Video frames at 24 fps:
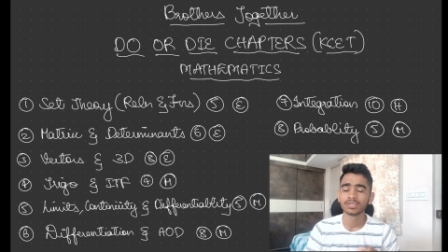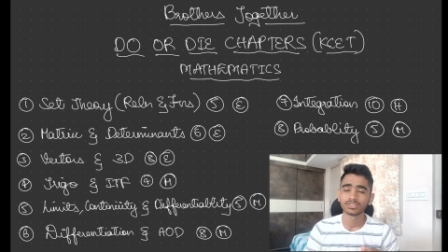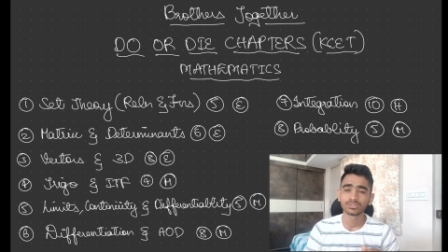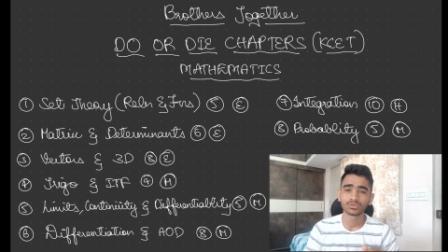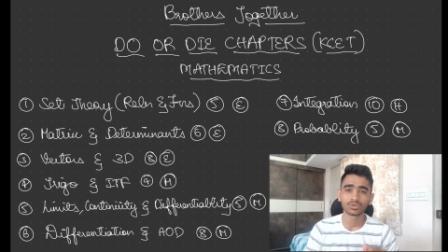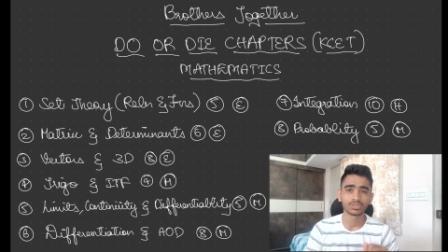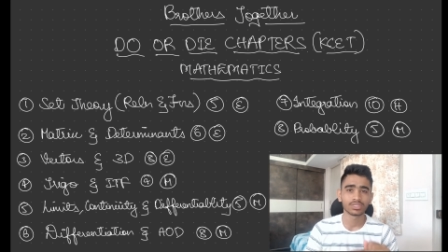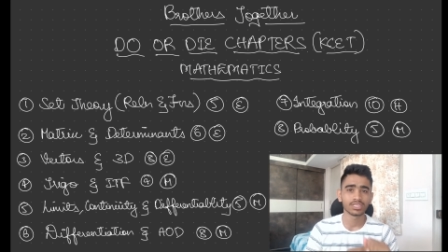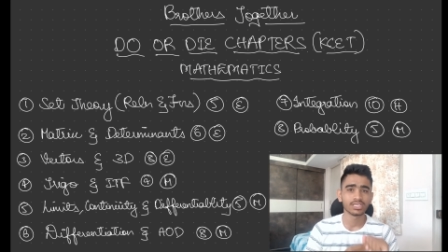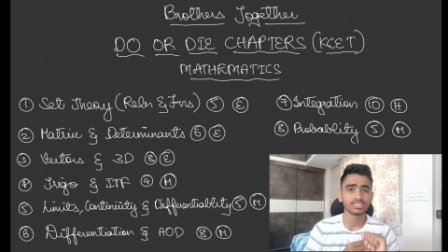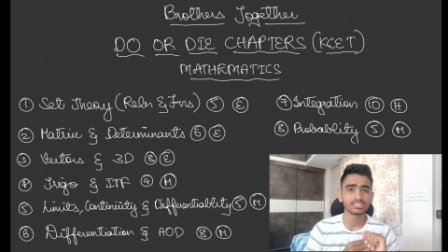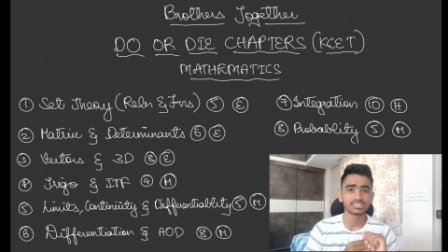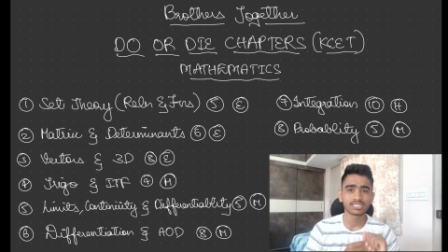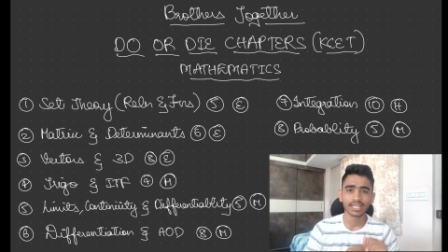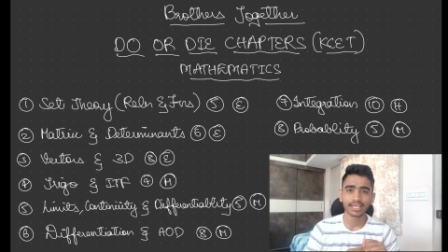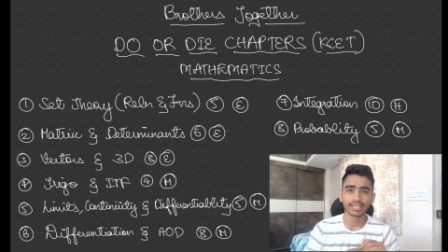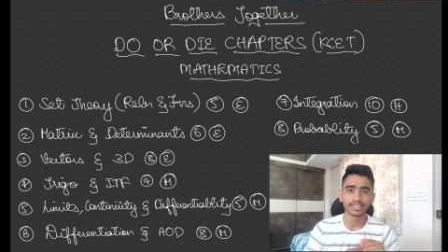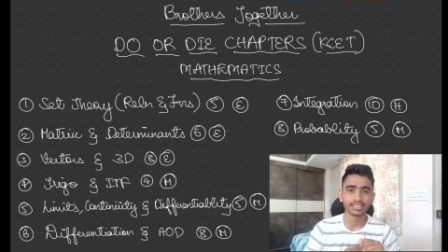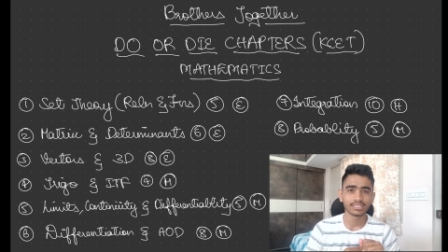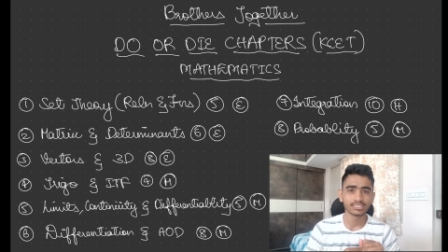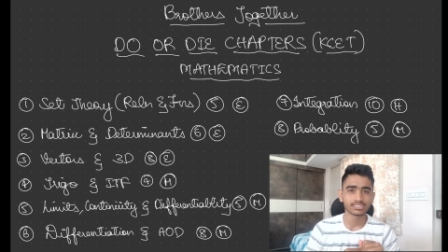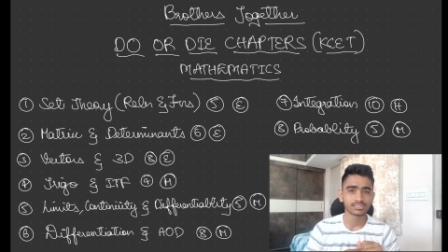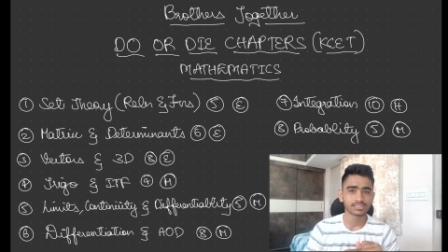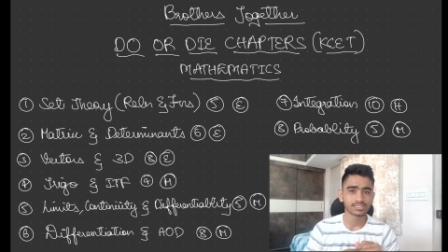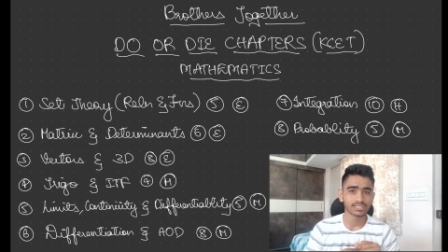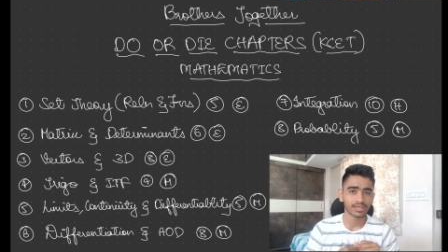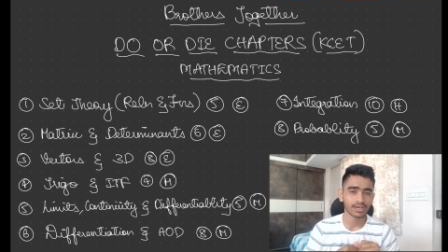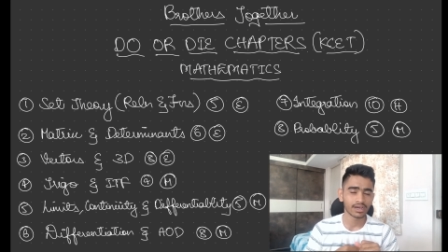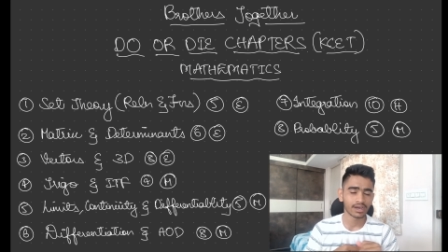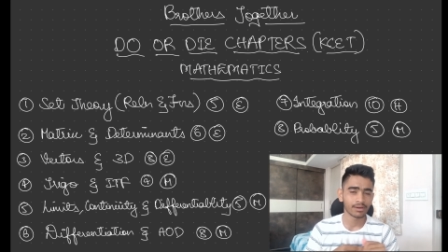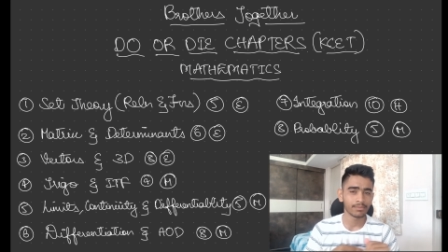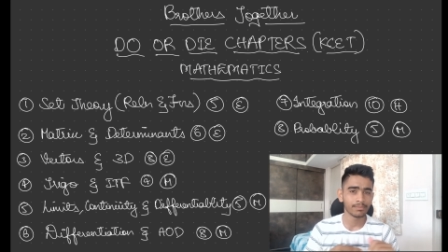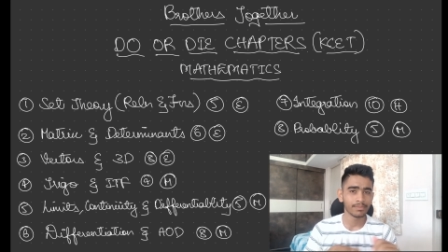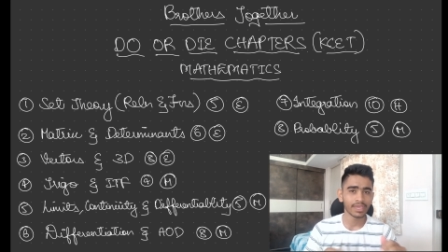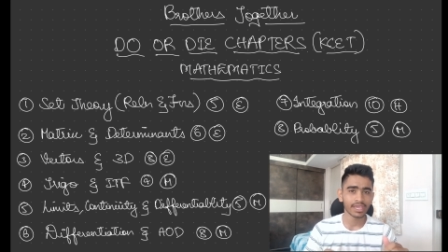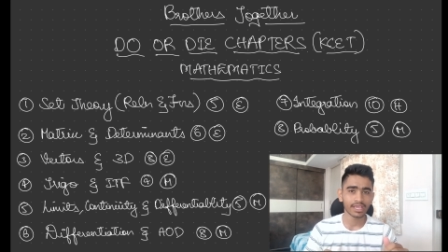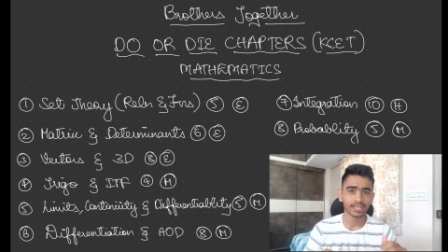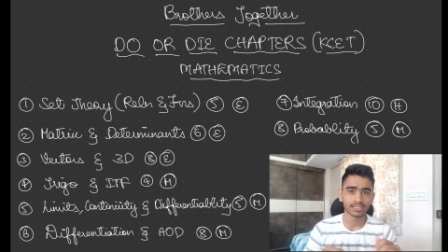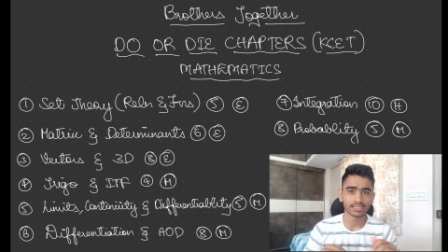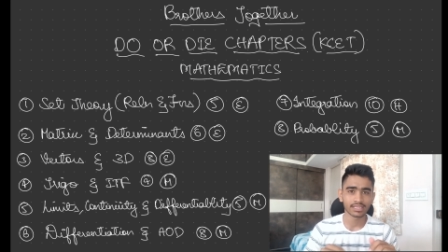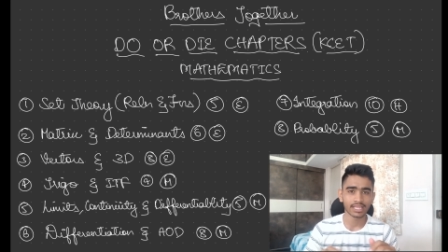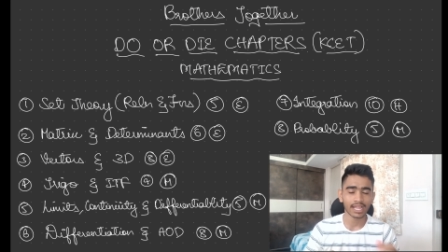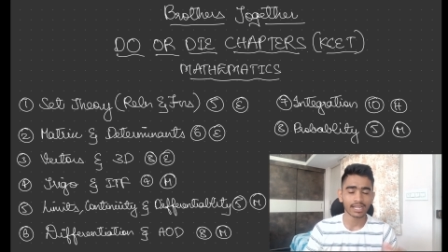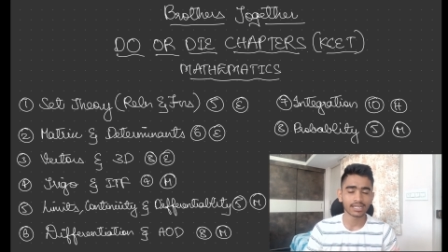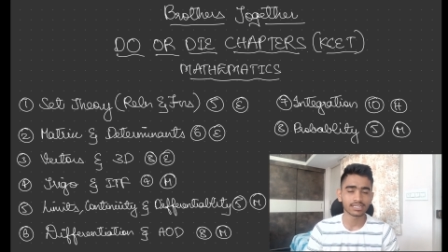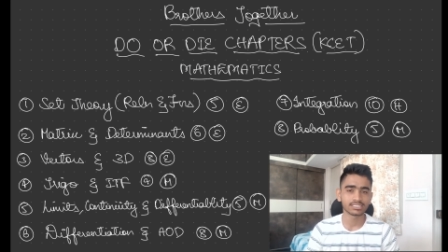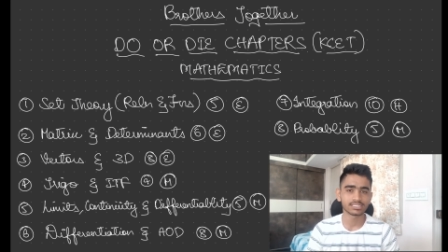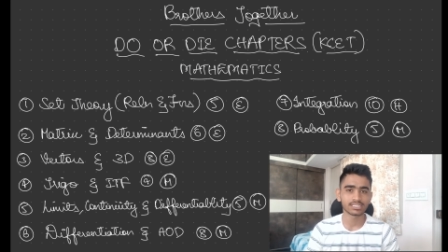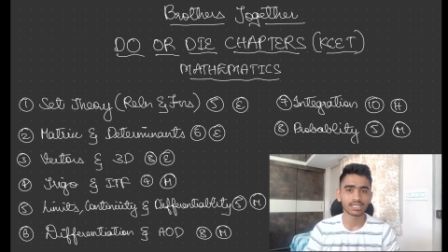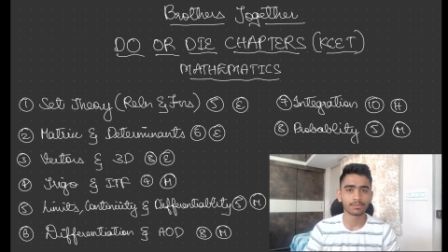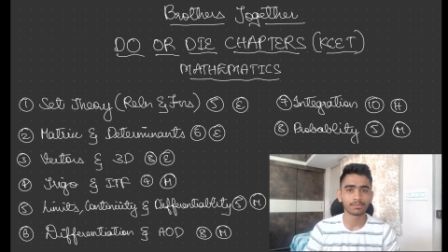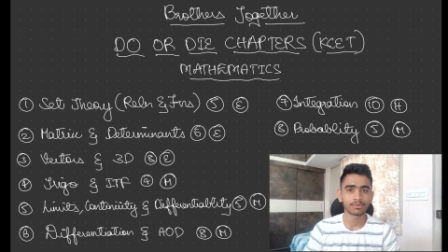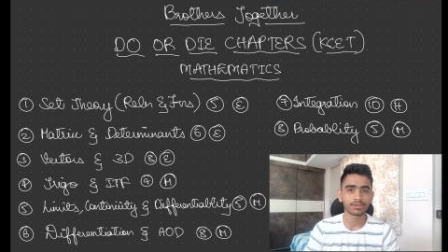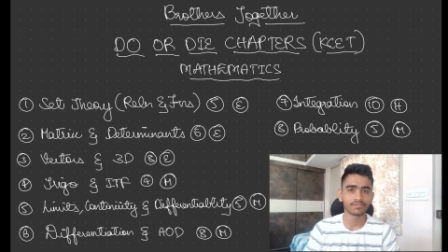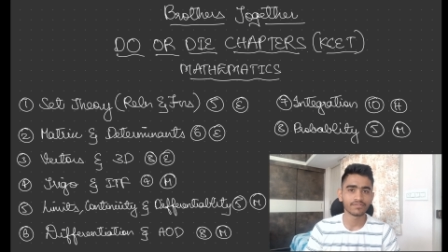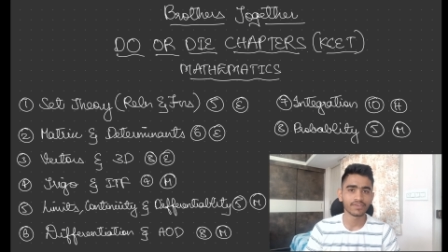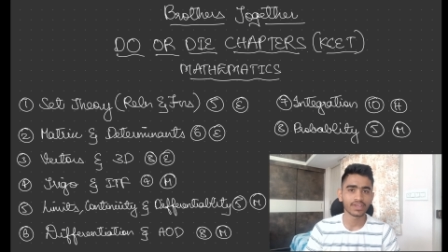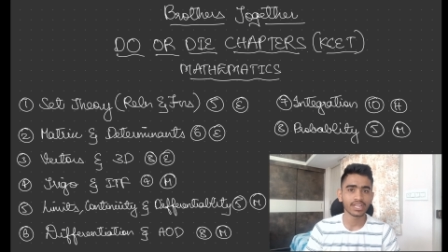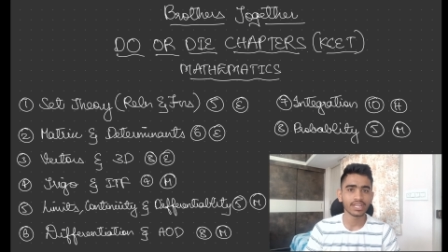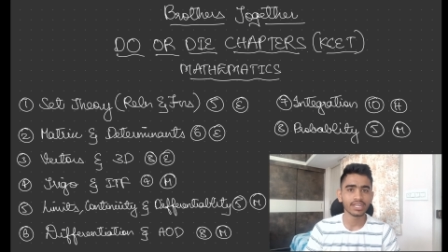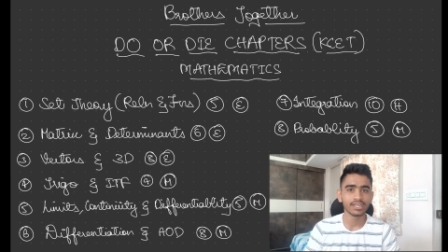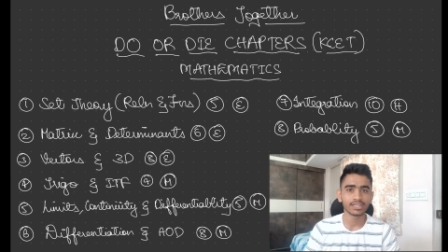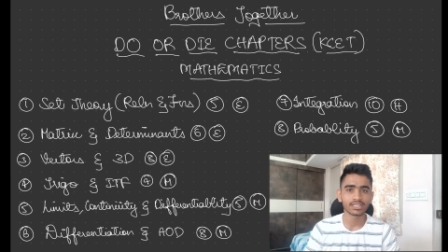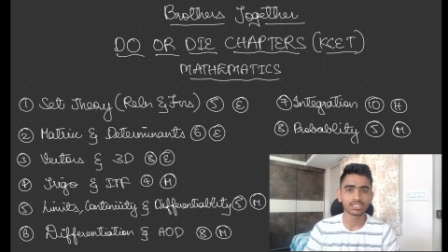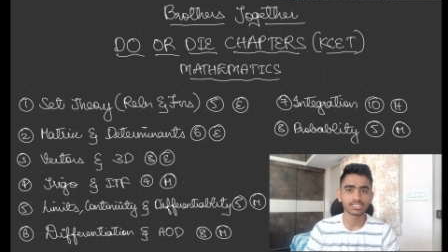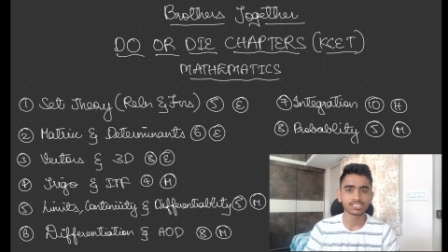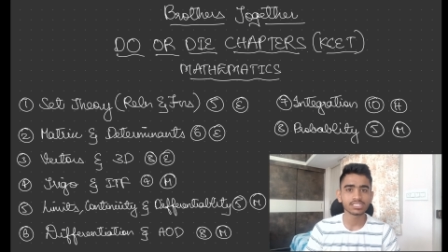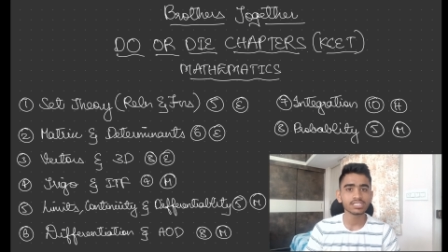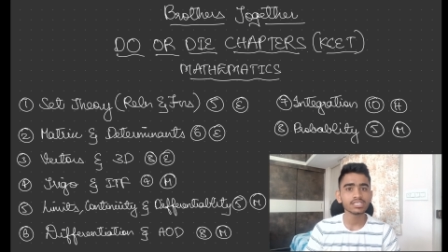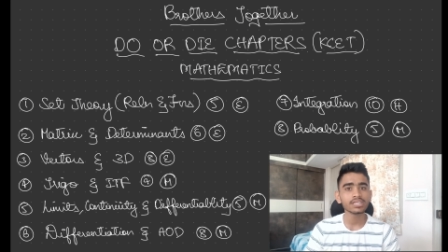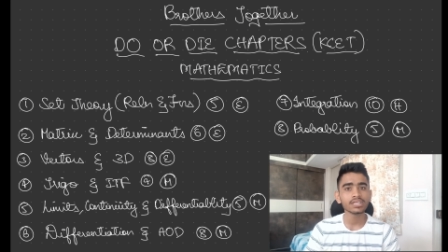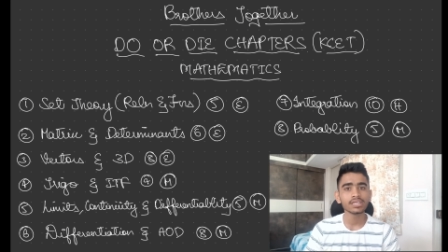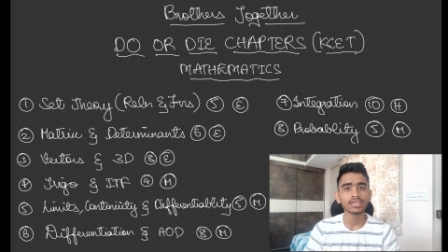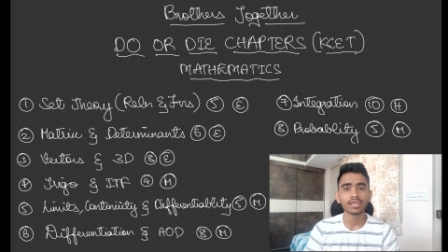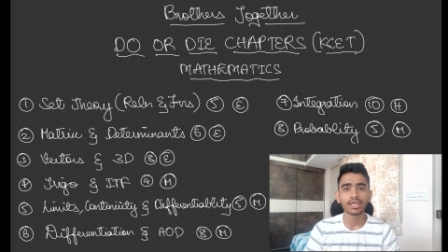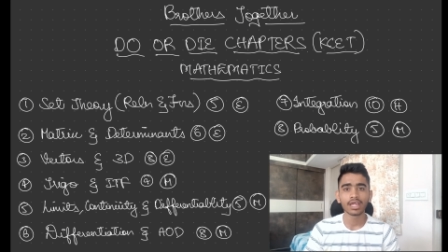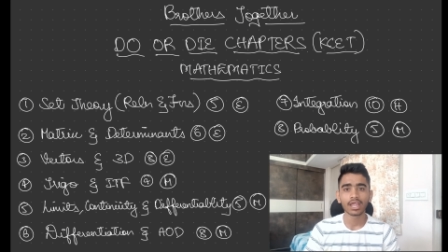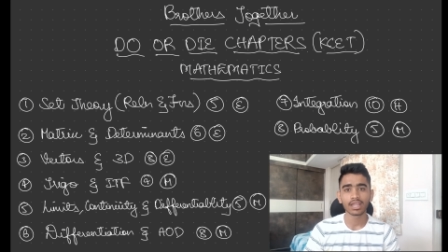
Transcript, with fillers: So things like this uh, make that chapter very interesting